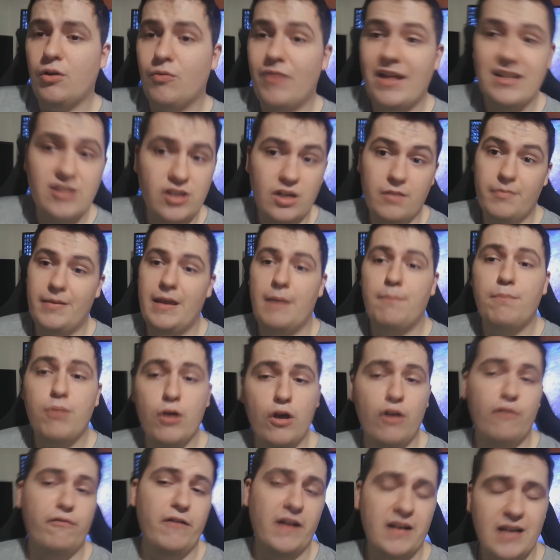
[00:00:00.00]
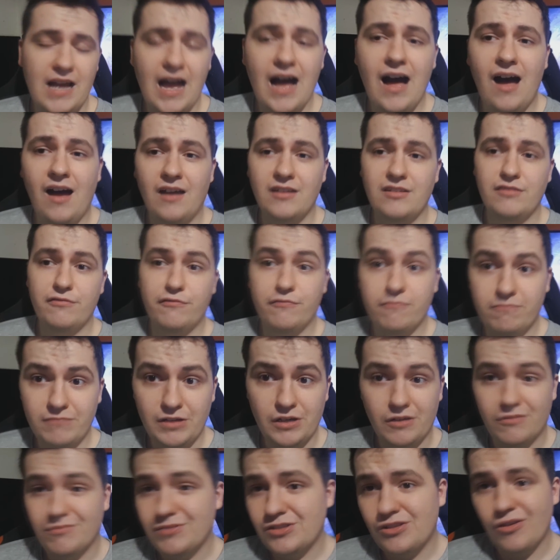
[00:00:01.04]
that's going to be a perfect card.
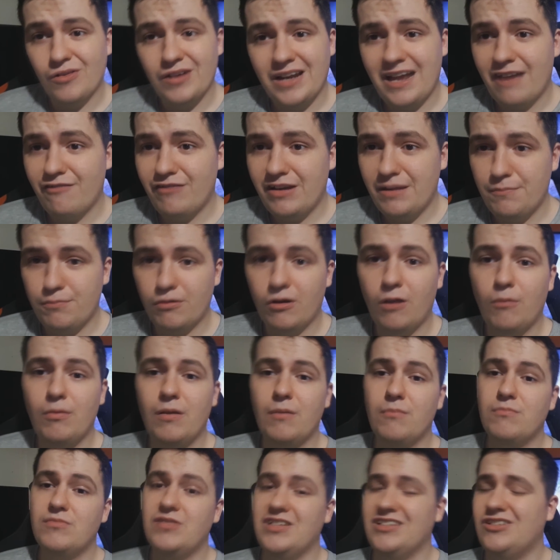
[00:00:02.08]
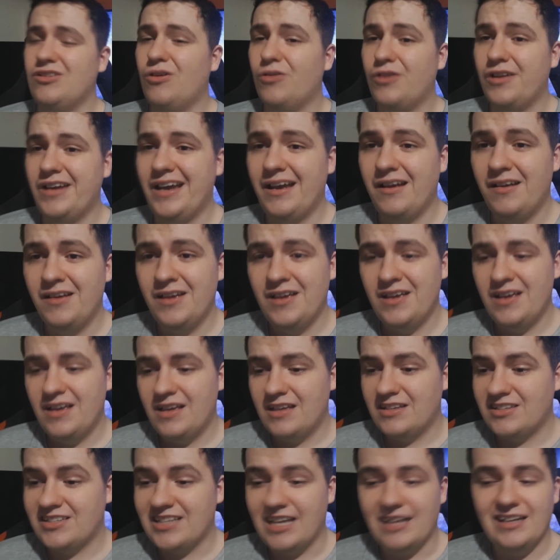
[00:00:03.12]
It's not going to have any problems. It's not going to
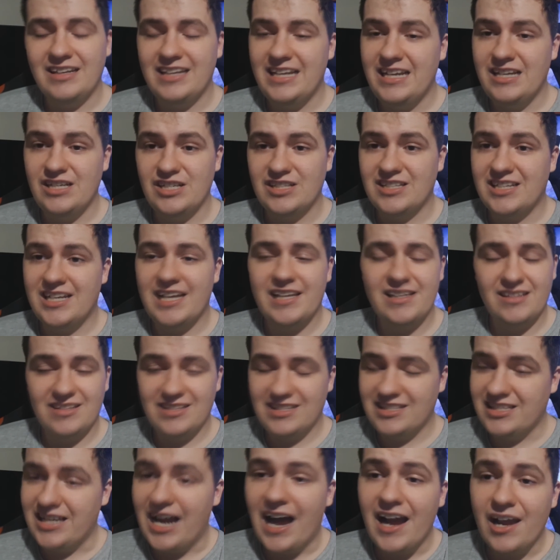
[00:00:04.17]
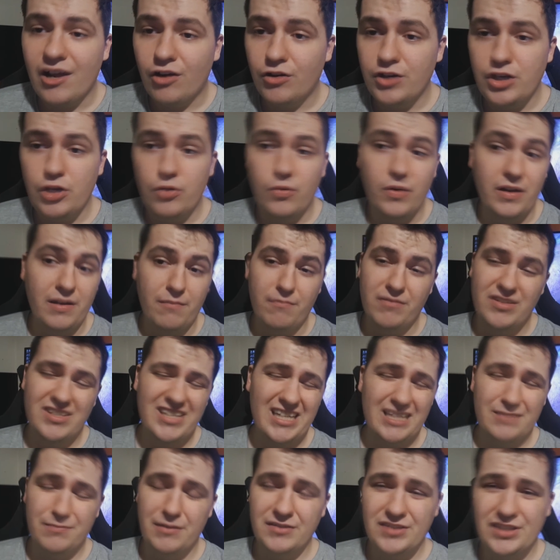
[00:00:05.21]
suddenly just die on you in
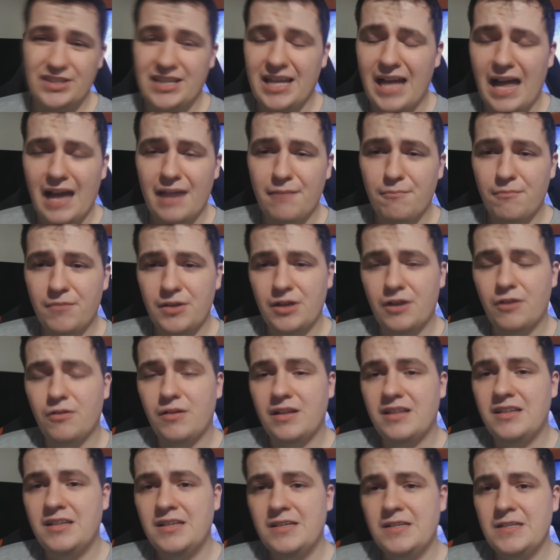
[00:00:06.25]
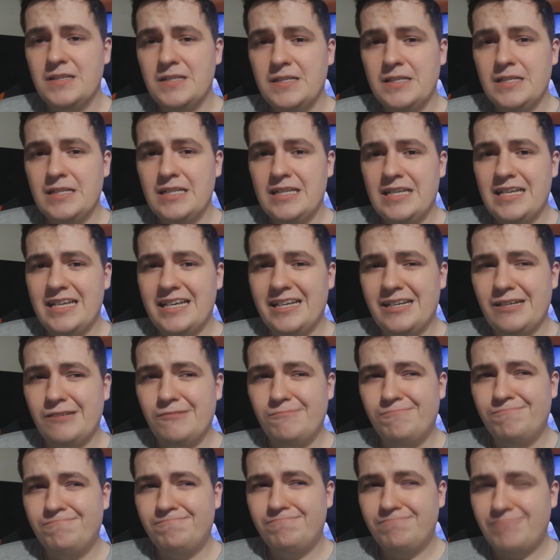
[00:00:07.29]
6 months' time, and,
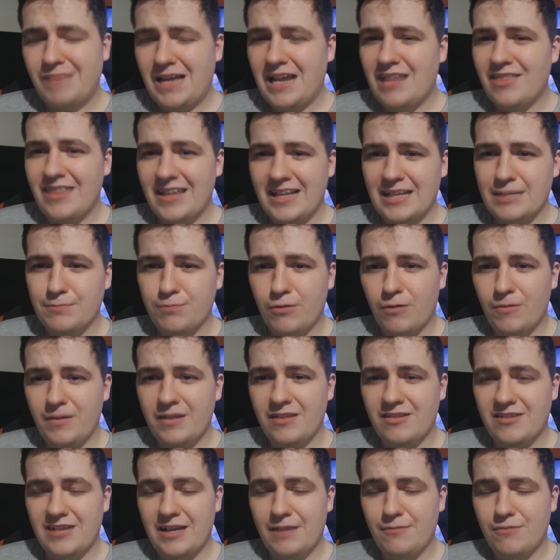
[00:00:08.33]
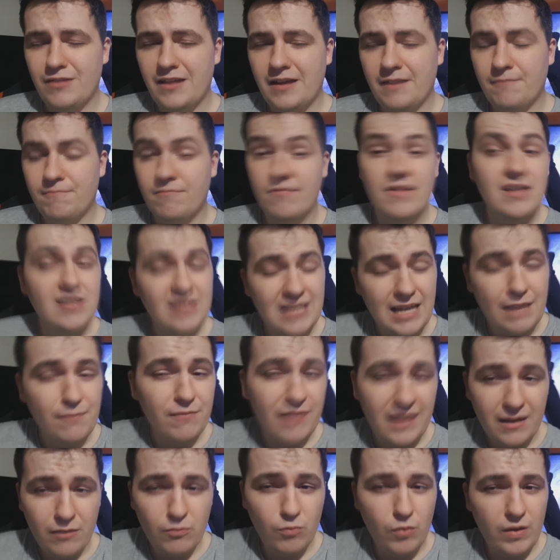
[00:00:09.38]
I think that's probably the same thing. Same
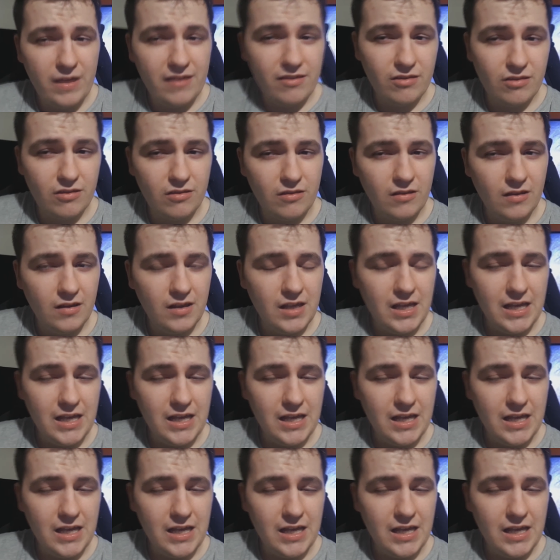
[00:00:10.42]
thing with